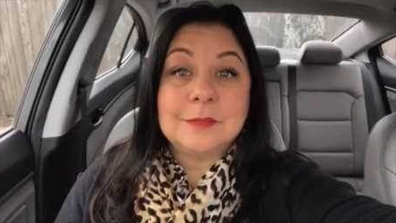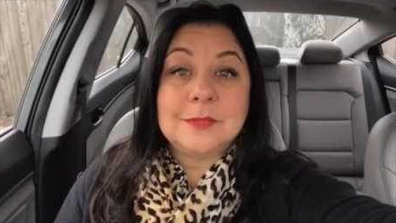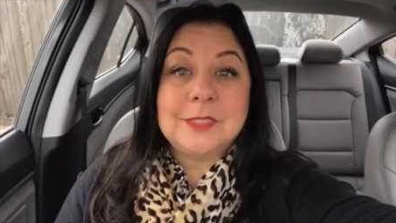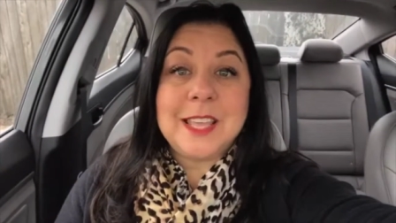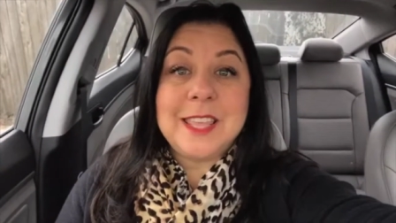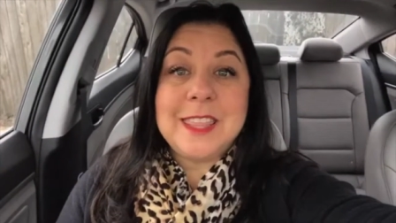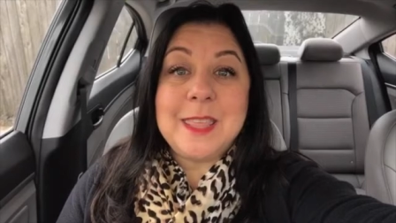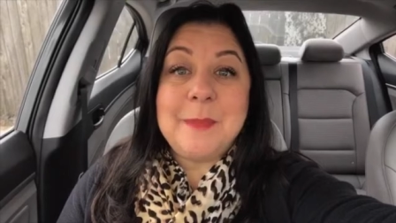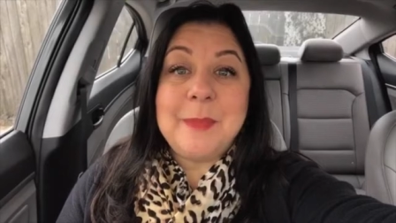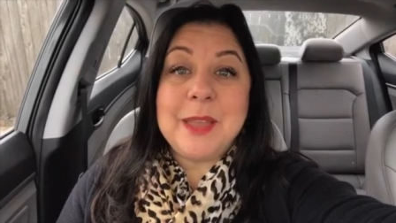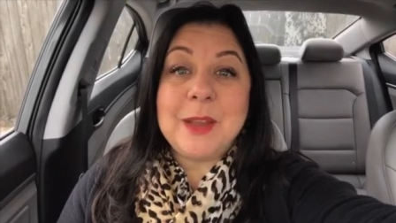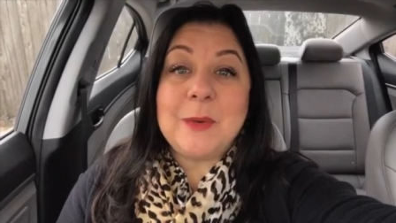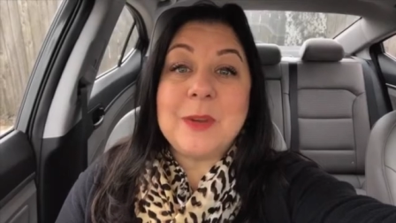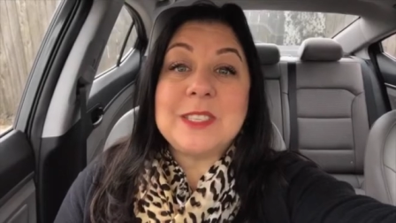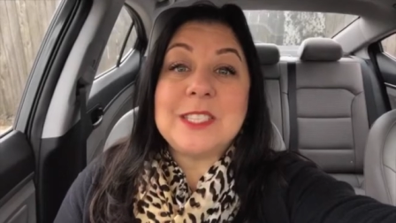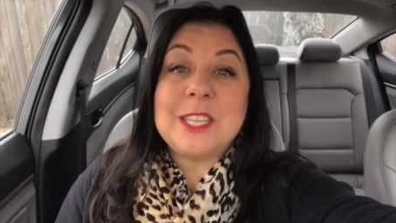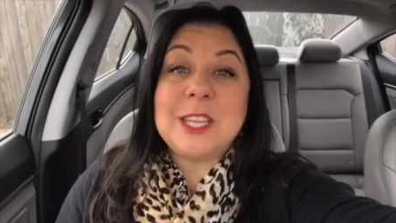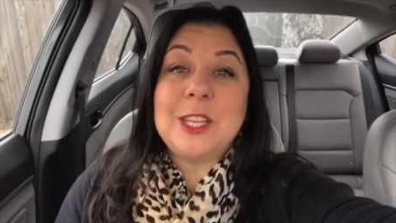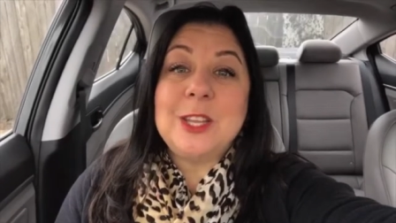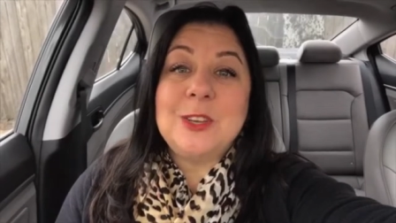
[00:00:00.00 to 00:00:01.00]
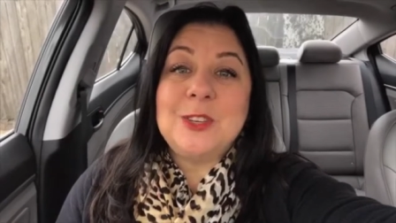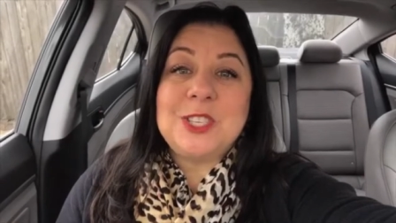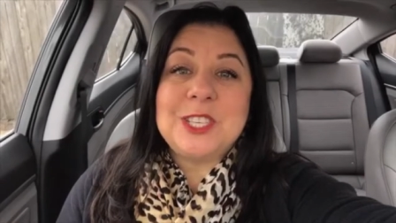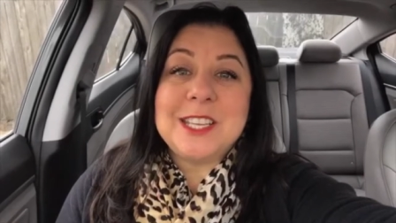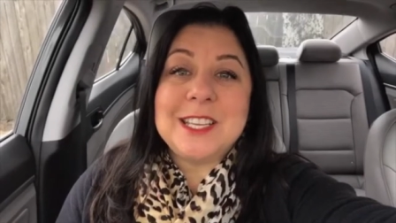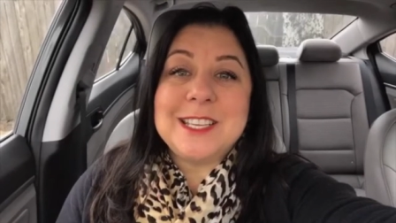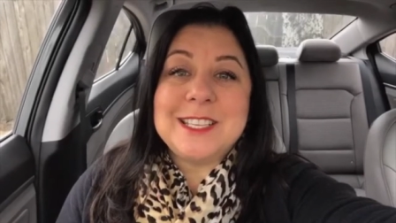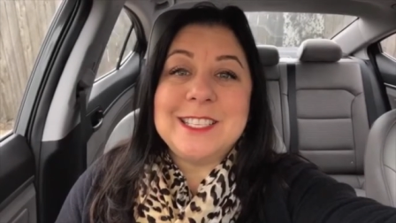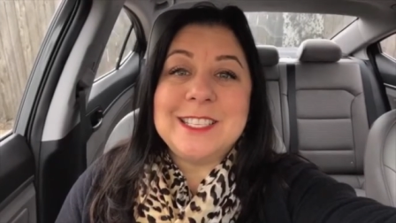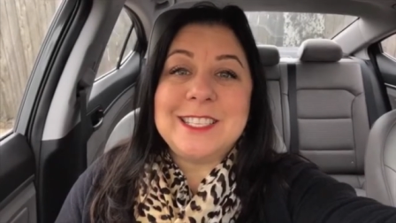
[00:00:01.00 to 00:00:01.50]
And they make
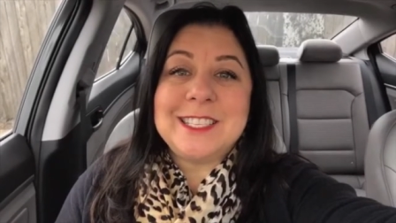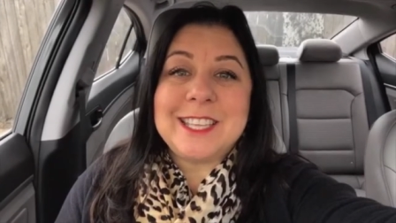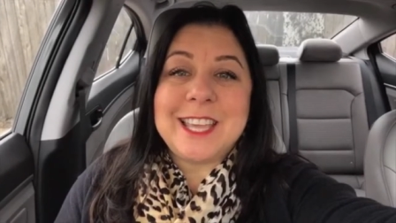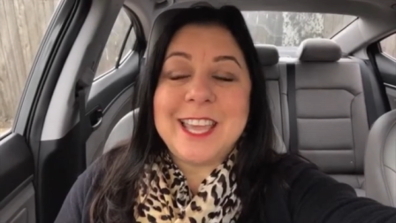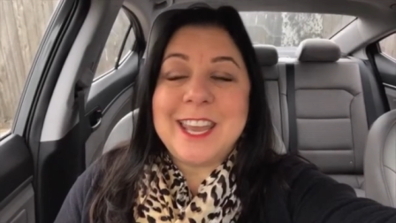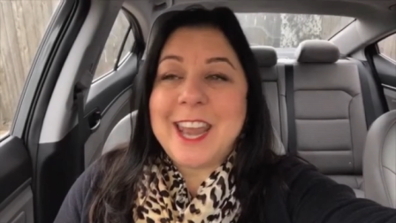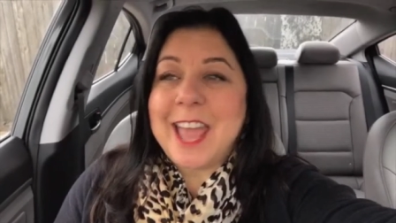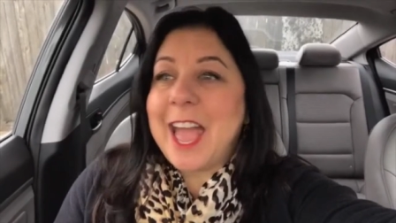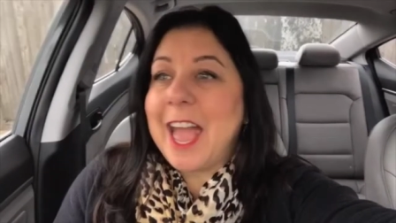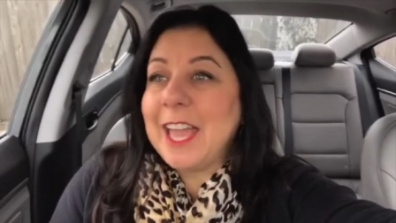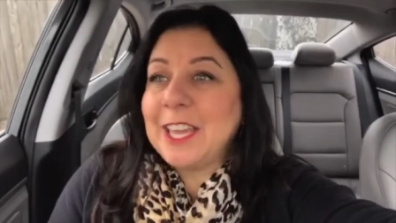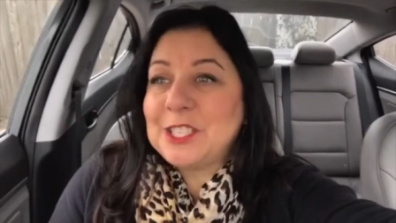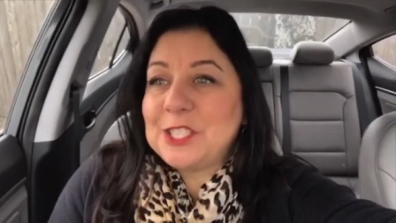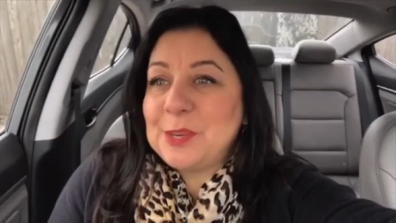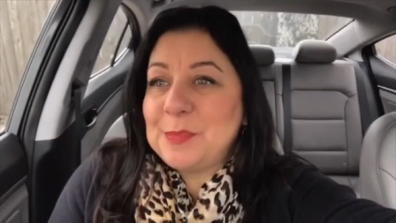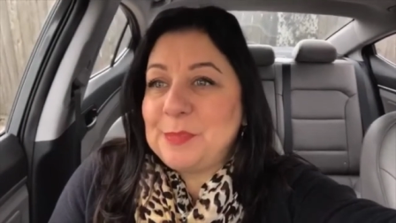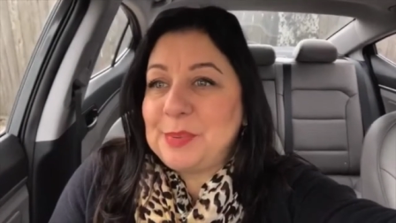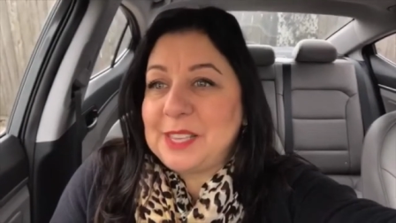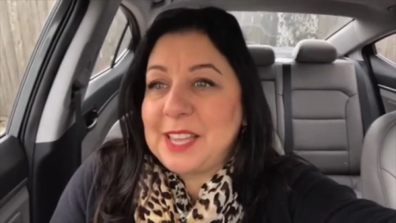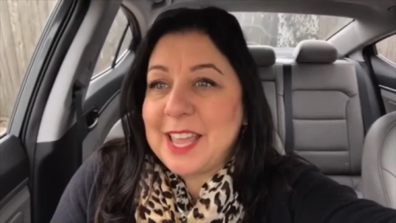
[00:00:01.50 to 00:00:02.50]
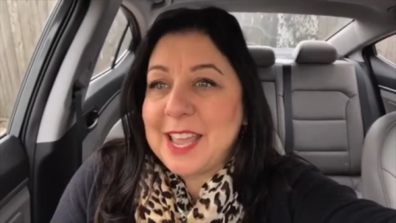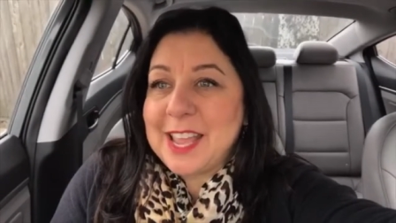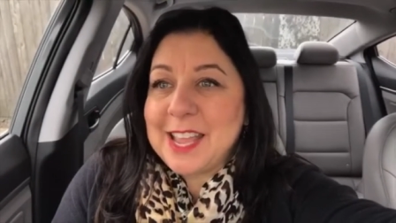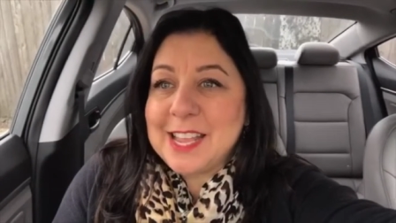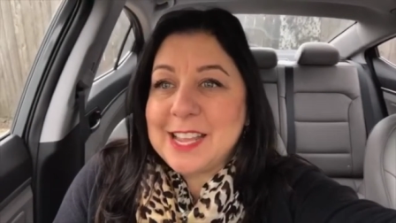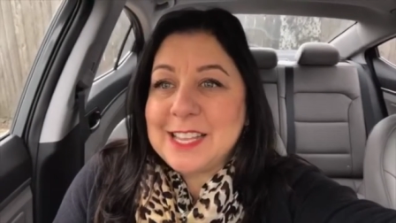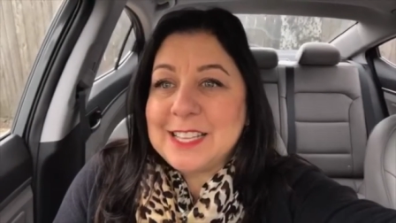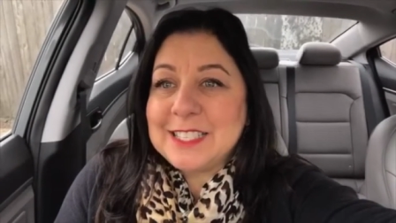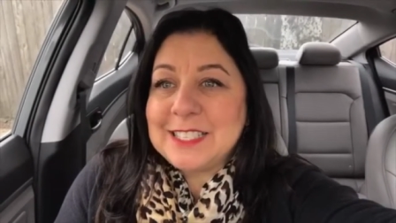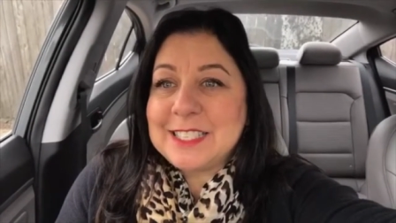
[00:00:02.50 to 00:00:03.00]
resolutions and action
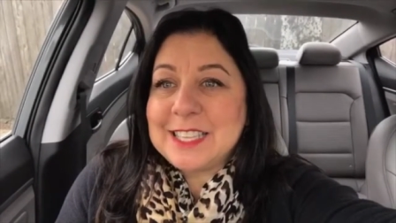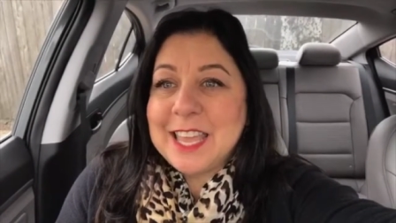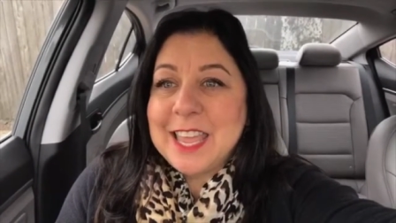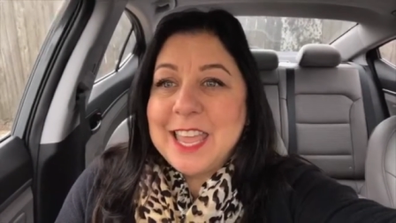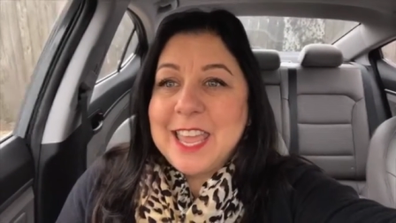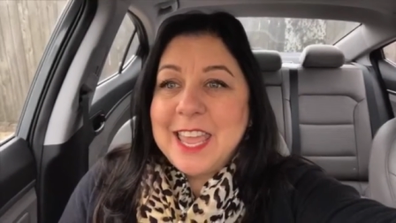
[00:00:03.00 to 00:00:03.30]
plans.